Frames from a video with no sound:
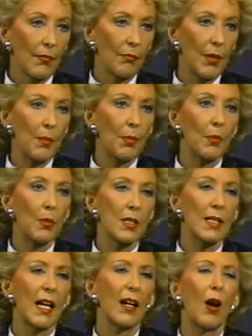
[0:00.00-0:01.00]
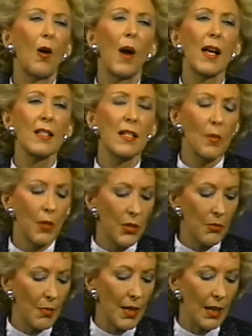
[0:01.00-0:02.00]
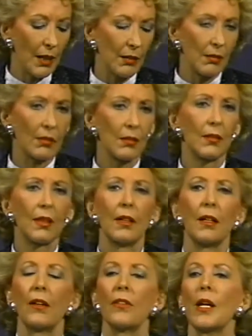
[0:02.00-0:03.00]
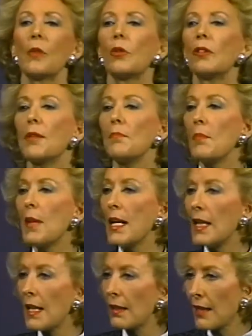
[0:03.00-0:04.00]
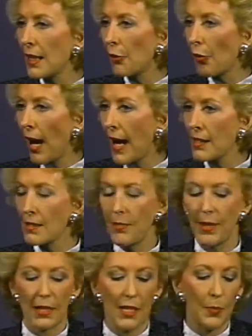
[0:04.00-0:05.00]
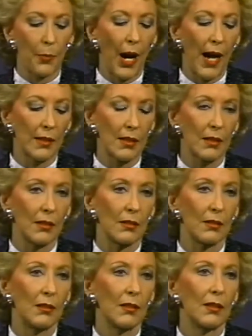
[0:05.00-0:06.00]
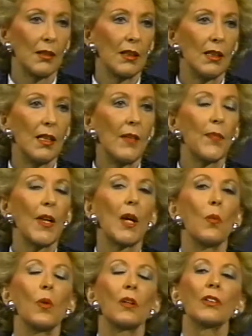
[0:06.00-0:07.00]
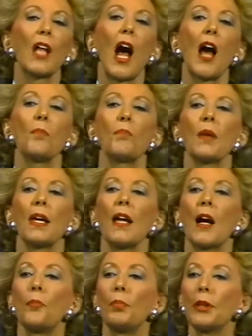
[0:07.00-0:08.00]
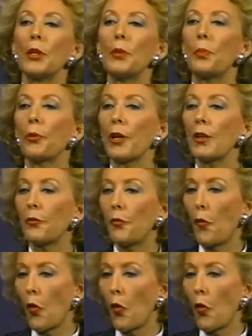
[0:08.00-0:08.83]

People will say, oh, I see what you mean. They will immediately grasp that it's practical. It will not be a blueprint